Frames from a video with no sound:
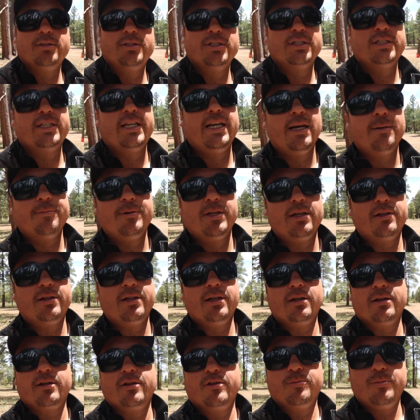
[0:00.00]
just camped out
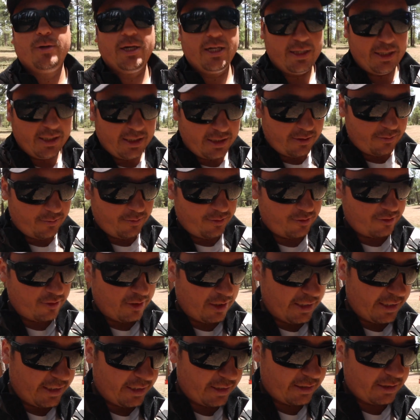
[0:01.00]
there because by then it was
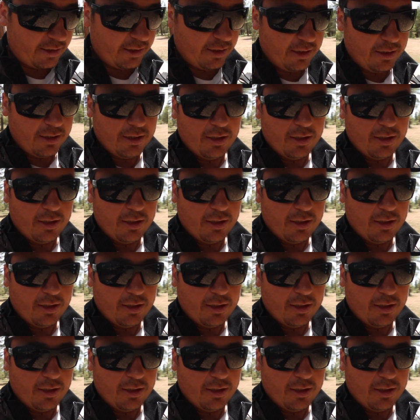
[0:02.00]
like